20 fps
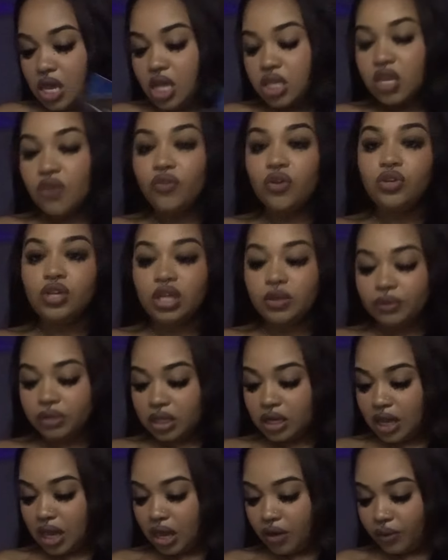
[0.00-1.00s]
So if you're dealing with
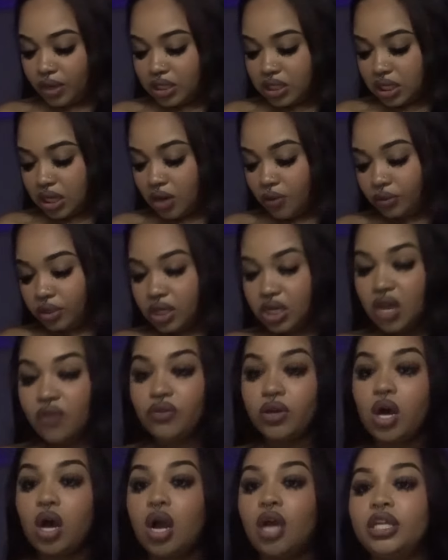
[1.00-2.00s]
an Aries here with the
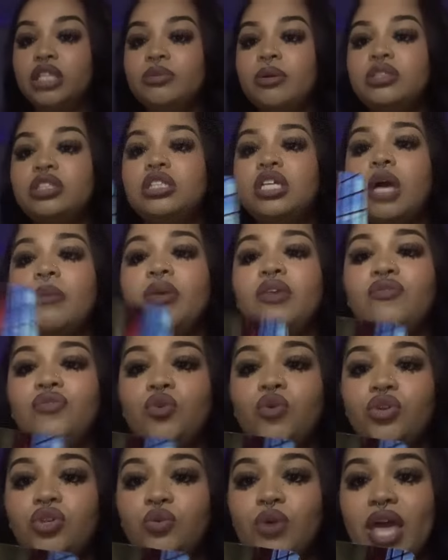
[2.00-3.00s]
Devil card, this person could be
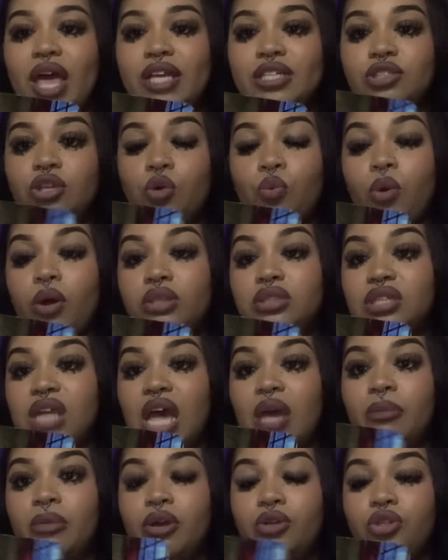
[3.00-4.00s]
viewing you as their worst
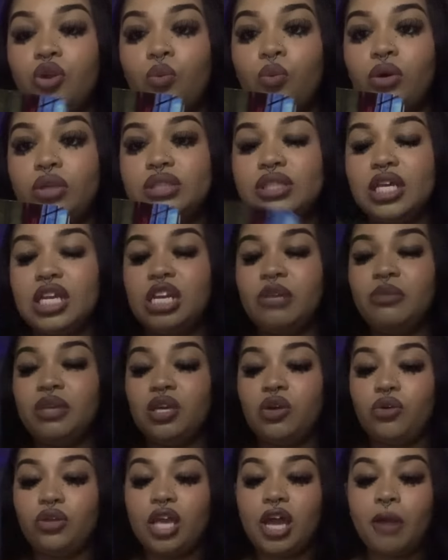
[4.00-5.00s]
nightmare, their worst
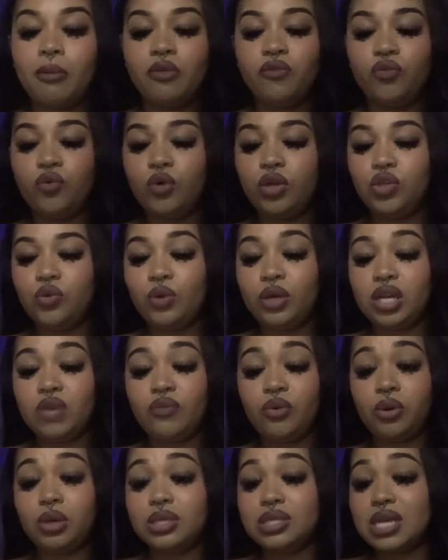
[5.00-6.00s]
enemy, or they could be viewing you in a
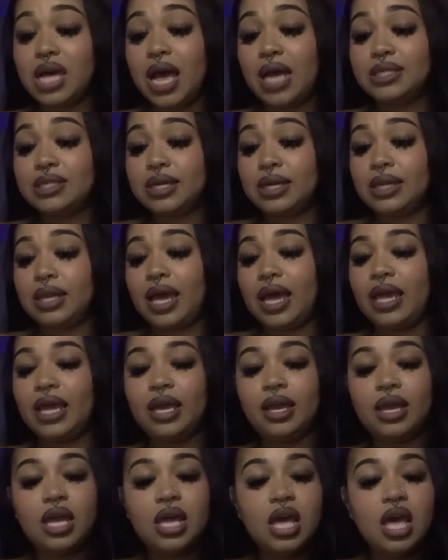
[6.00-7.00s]
very toxic
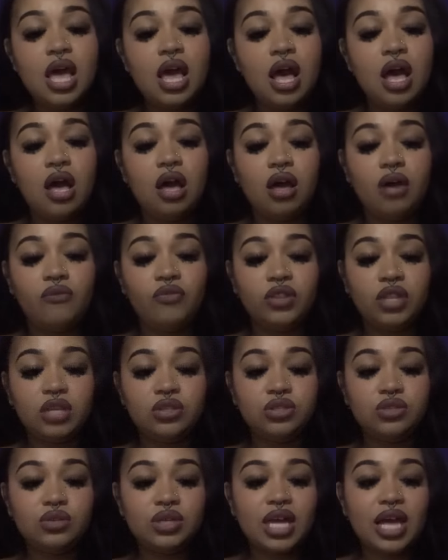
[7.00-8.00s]
light. For
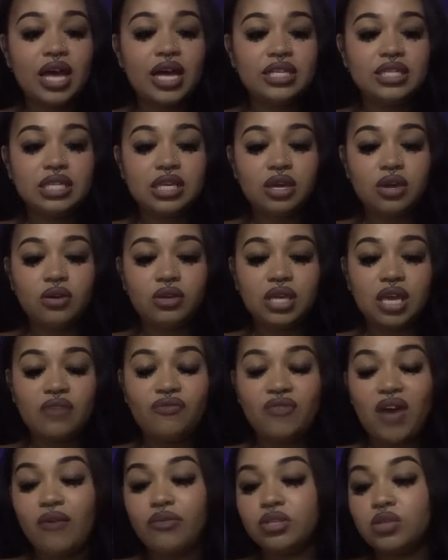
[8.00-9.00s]
those of you guys here, yeah,
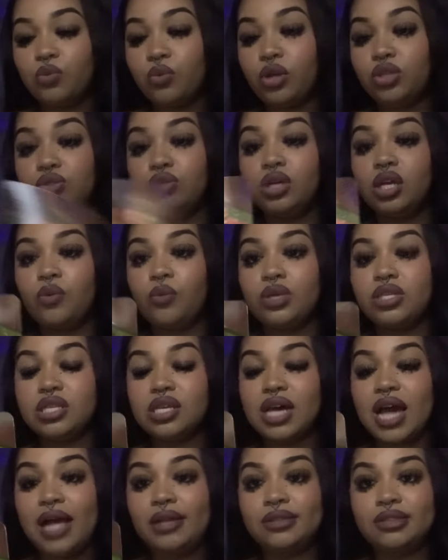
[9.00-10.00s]
if I was worse, you could have
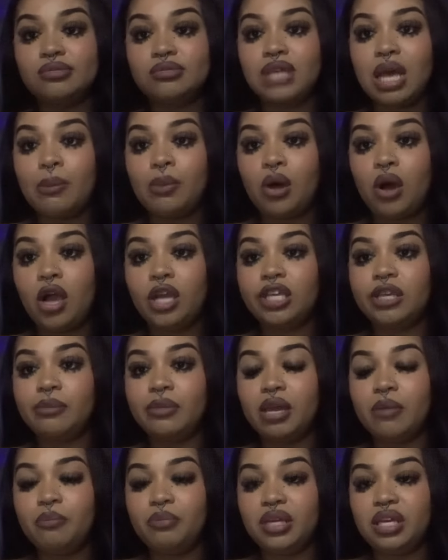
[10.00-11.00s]
recently gotten some type of
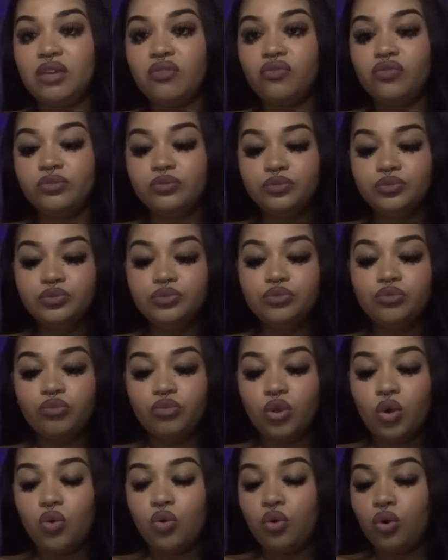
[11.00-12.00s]
argument, beef,
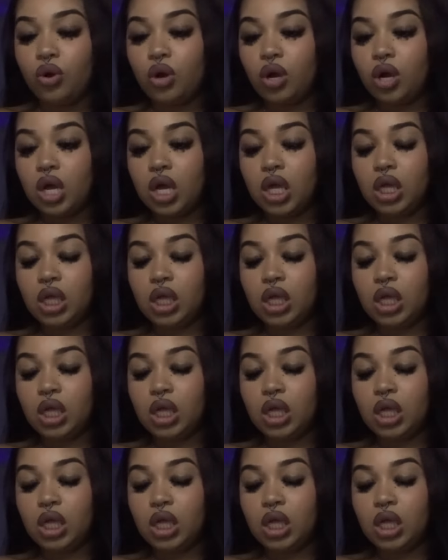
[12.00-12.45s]
or